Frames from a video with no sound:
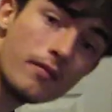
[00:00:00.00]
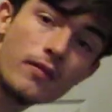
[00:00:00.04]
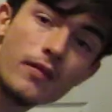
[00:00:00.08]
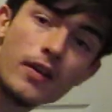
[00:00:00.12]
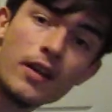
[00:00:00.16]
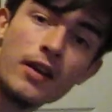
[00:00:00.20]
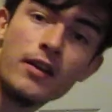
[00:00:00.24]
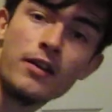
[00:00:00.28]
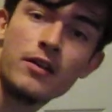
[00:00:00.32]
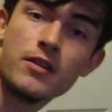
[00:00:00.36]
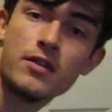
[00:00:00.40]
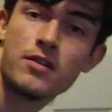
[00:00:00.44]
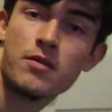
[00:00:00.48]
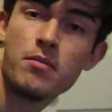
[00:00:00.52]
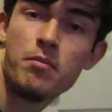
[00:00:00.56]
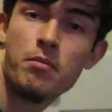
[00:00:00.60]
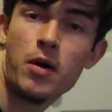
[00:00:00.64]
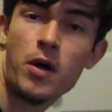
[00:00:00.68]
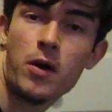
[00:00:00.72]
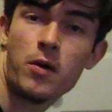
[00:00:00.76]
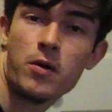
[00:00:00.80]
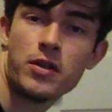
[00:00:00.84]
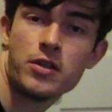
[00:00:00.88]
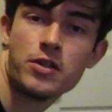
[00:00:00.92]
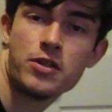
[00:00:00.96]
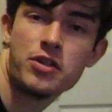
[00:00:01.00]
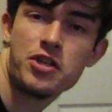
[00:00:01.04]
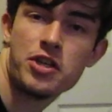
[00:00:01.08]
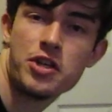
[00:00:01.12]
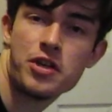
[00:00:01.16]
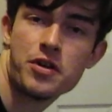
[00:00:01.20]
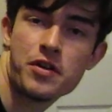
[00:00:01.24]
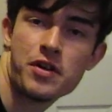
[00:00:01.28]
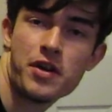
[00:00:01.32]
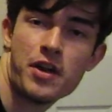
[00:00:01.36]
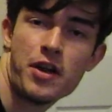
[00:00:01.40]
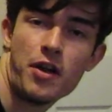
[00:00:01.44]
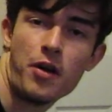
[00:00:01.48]
Here's some bonus
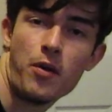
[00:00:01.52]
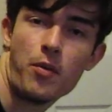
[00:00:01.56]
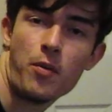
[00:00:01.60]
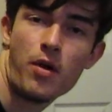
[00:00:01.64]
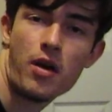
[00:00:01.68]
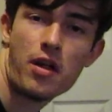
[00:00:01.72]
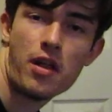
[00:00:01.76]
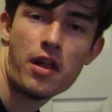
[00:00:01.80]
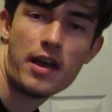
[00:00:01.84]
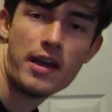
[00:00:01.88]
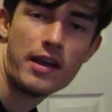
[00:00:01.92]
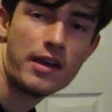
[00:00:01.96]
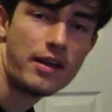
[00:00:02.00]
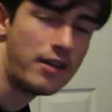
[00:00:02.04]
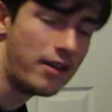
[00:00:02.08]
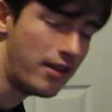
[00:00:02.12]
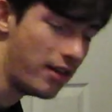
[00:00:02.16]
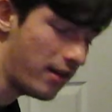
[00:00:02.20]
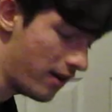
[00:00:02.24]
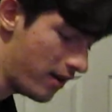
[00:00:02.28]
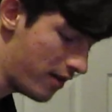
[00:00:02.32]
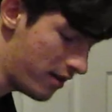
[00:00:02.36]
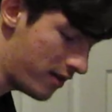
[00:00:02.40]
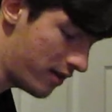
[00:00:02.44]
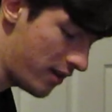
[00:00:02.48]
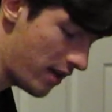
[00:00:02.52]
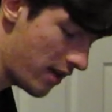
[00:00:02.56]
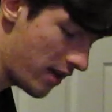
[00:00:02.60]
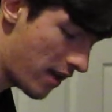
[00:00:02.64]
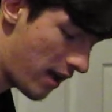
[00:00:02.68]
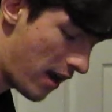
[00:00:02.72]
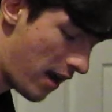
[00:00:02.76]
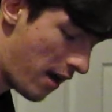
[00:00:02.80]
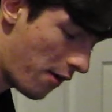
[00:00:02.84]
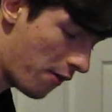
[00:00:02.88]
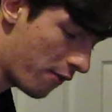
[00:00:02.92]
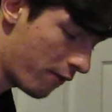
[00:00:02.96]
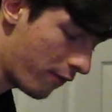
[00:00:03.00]
Cheerio while I take
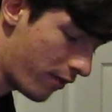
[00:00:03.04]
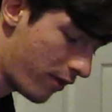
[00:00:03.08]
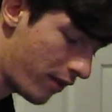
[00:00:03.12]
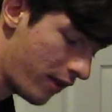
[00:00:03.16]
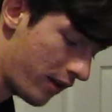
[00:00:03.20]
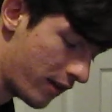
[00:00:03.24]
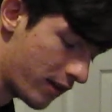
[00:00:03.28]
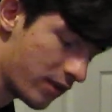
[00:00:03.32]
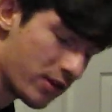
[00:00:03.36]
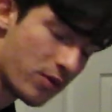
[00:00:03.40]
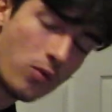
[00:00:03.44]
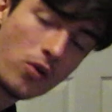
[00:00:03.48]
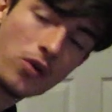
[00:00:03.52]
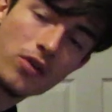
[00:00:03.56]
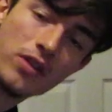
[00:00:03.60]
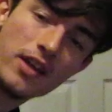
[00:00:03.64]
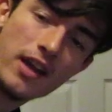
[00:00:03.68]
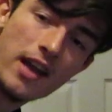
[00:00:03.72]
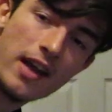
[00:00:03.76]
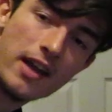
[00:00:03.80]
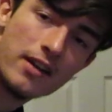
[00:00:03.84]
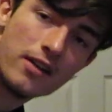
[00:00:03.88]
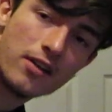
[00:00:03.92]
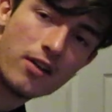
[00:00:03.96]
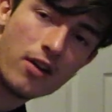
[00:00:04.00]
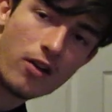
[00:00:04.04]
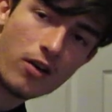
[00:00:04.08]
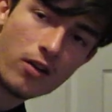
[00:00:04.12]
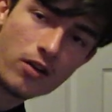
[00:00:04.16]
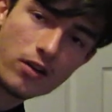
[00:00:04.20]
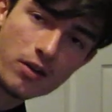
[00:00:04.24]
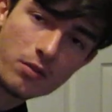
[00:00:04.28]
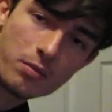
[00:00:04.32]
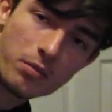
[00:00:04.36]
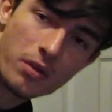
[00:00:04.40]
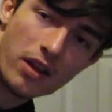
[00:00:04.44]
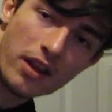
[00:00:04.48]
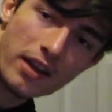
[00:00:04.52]
care of things, while the end card
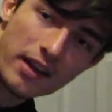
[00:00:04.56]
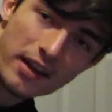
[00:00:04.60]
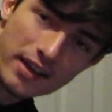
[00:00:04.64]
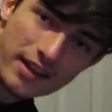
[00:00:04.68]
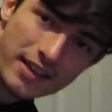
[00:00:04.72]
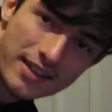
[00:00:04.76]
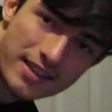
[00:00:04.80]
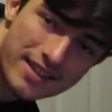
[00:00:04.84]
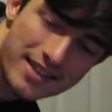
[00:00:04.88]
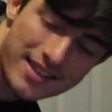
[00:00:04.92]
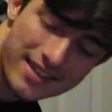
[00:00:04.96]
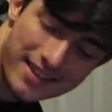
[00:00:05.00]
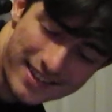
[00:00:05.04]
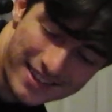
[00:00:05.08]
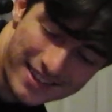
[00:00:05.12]
plays.